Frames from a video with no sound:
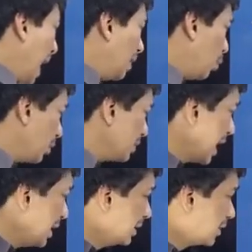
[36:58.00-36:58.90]
and what is
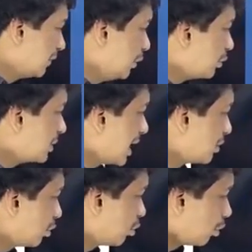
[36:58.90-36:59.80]
that? It's a Fuchs
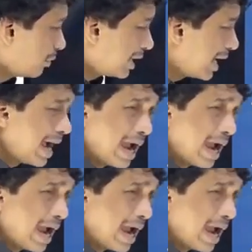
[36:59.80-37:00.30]
heterochromic